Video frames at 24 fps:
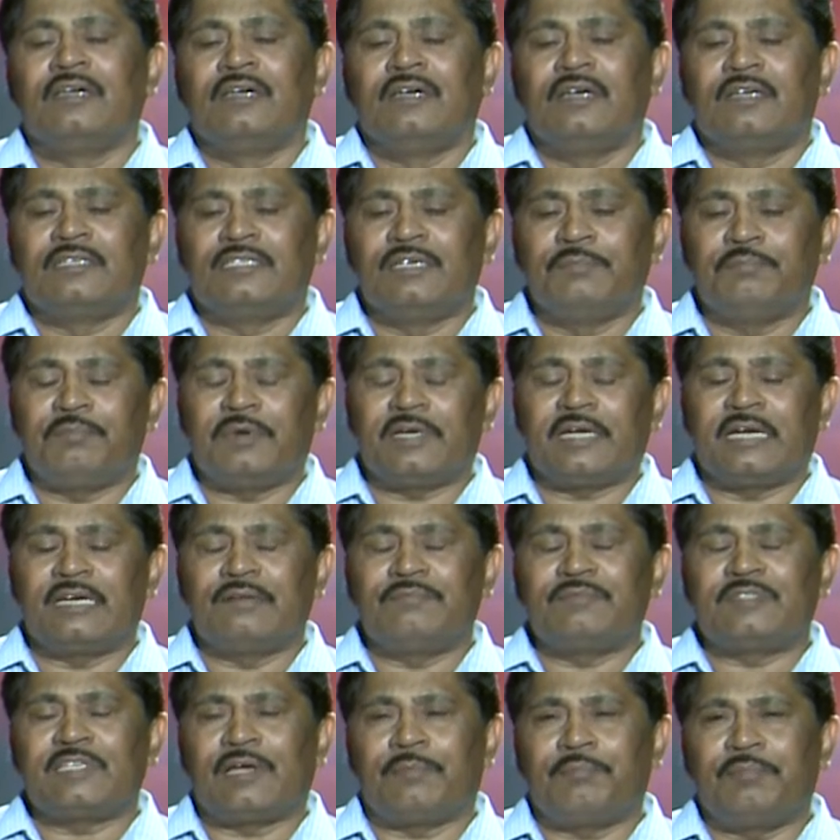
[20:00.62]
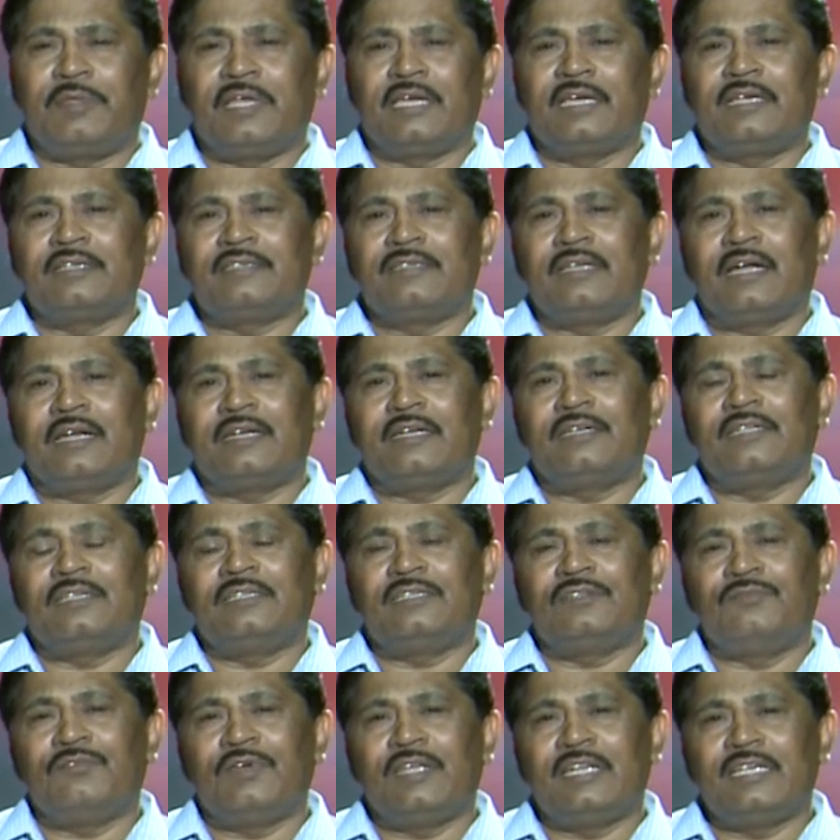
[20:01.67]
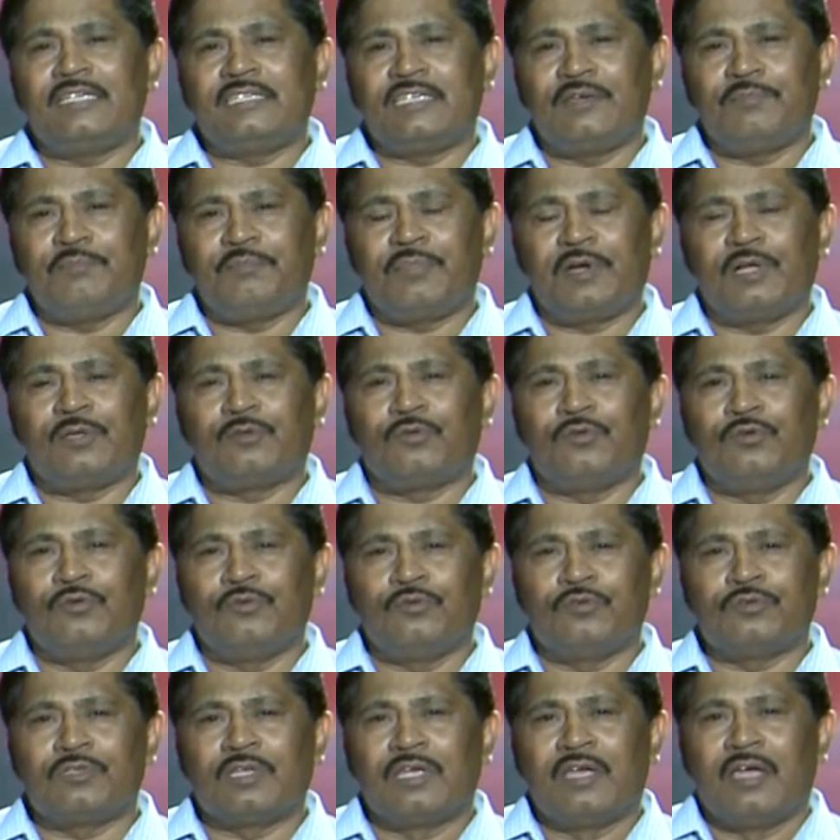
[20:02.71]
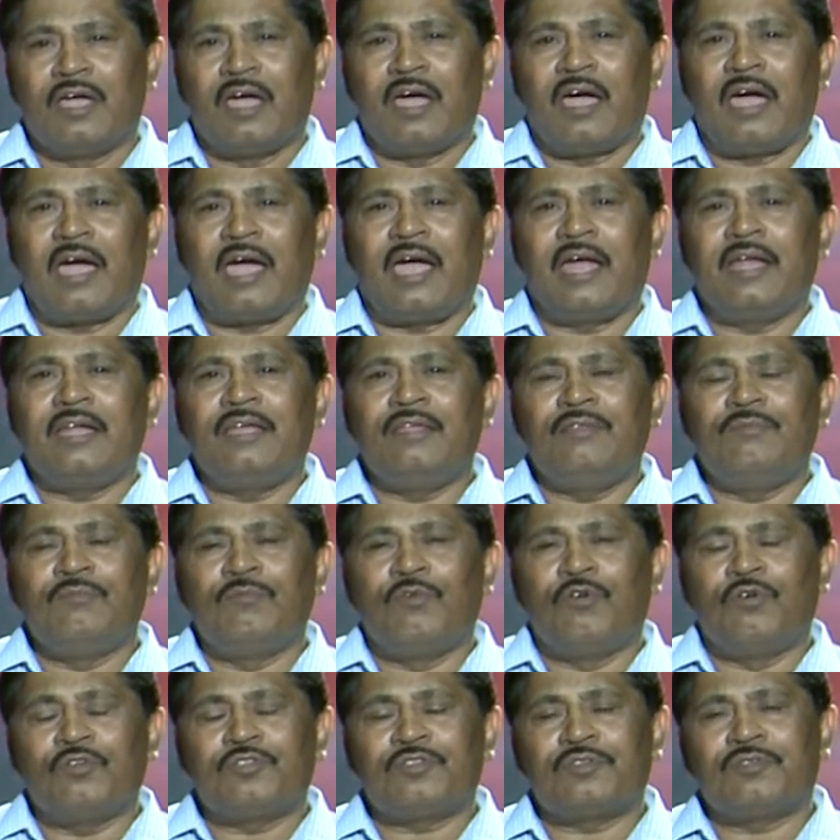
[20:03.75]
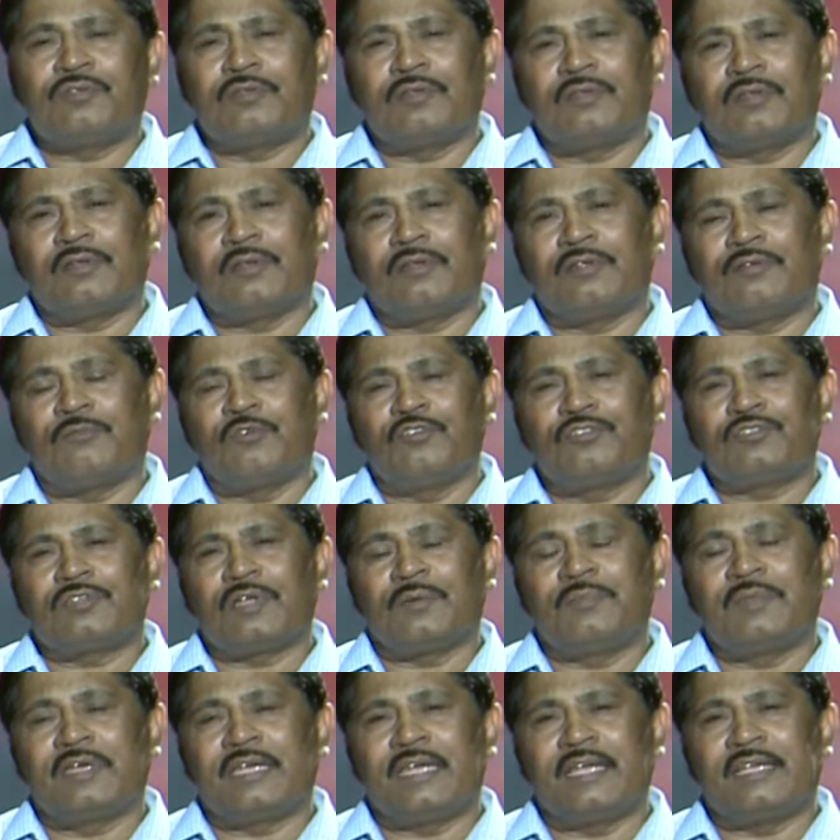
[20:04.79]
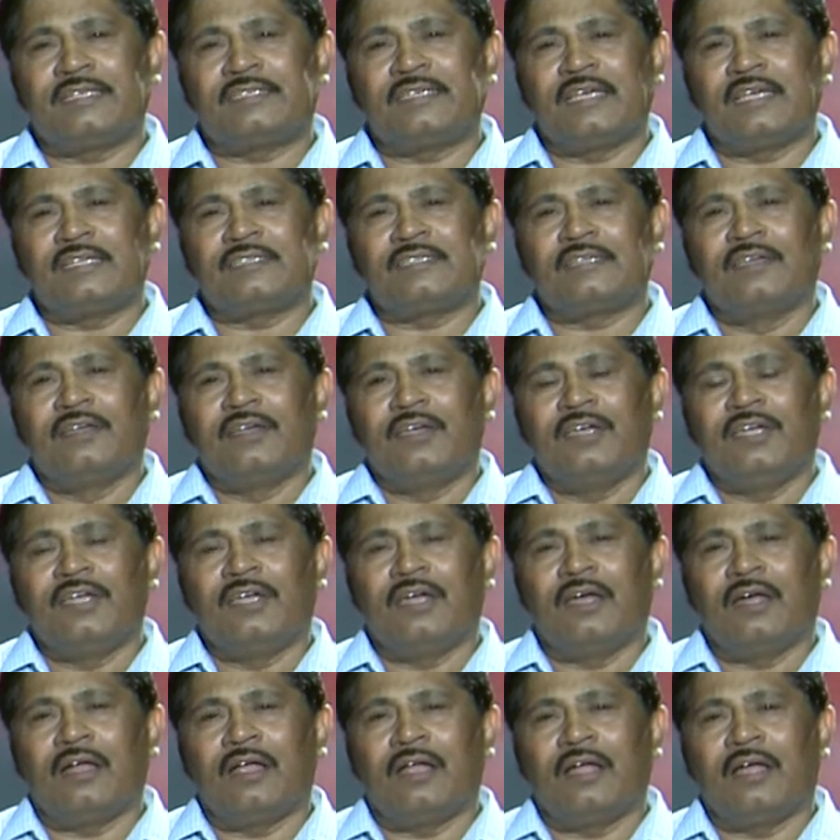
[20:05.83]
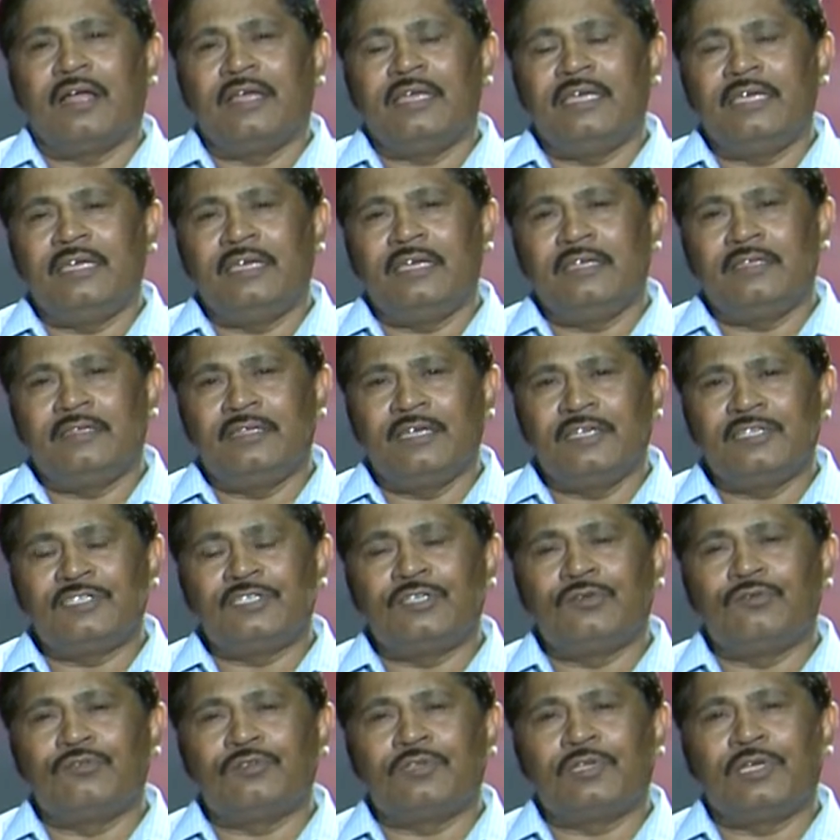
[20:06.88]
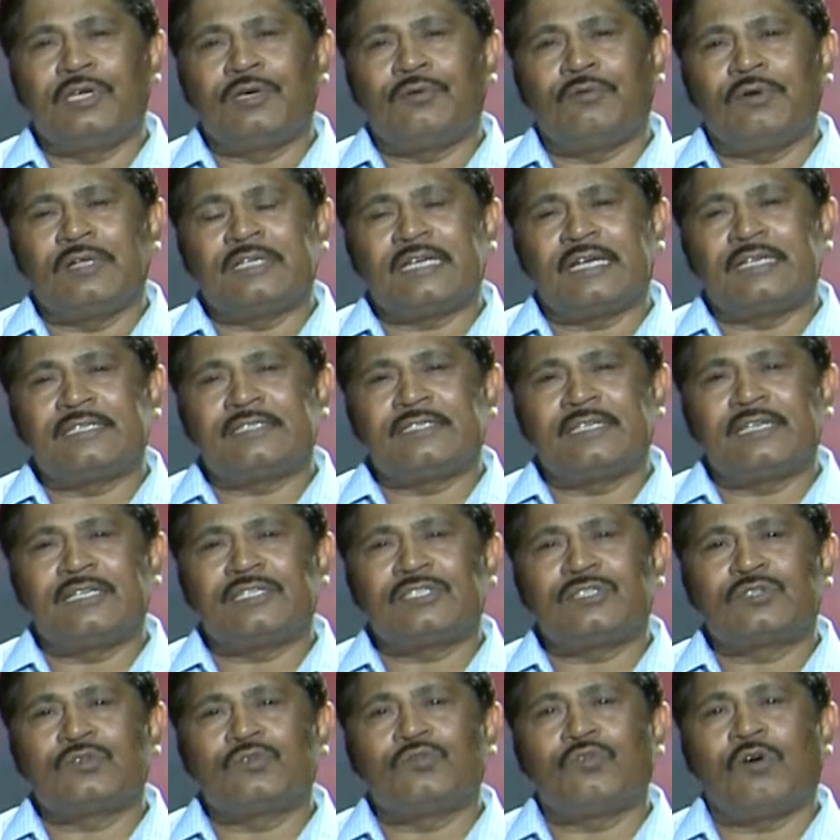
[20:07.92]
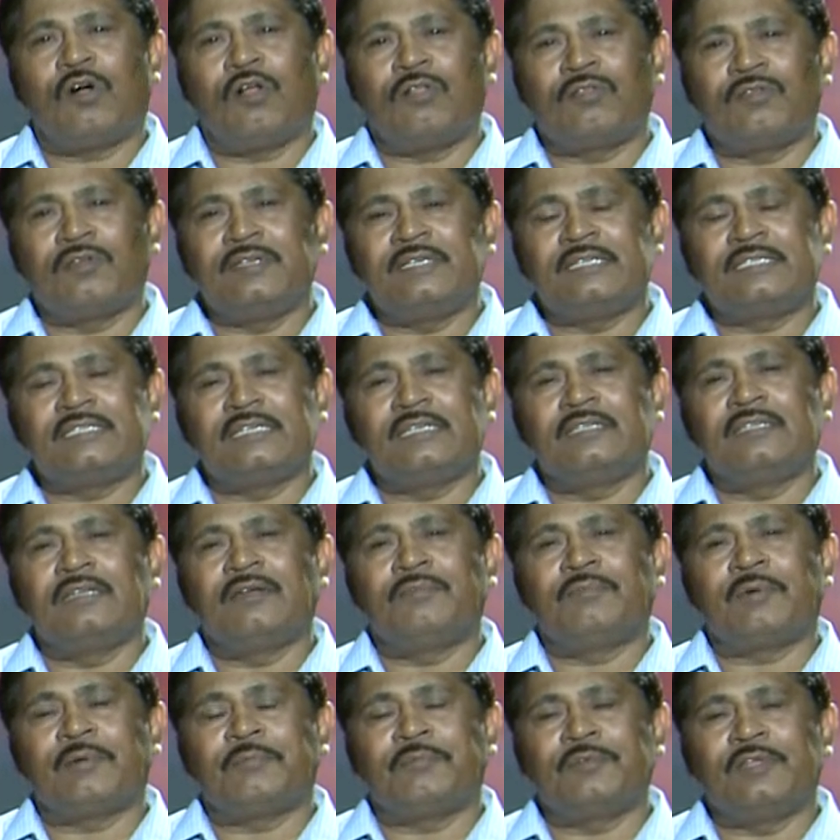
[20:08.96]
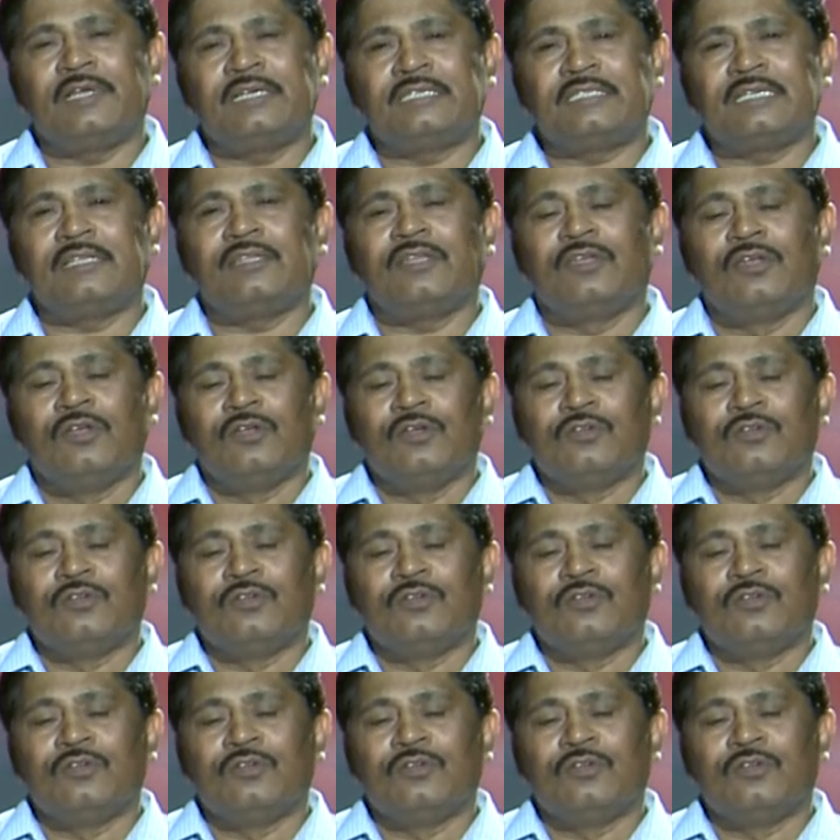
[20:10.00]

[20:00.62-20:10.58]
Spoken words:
simple random sampling is that it is very simple to use, and in most of the cases this gives equal chances to all the units in the population.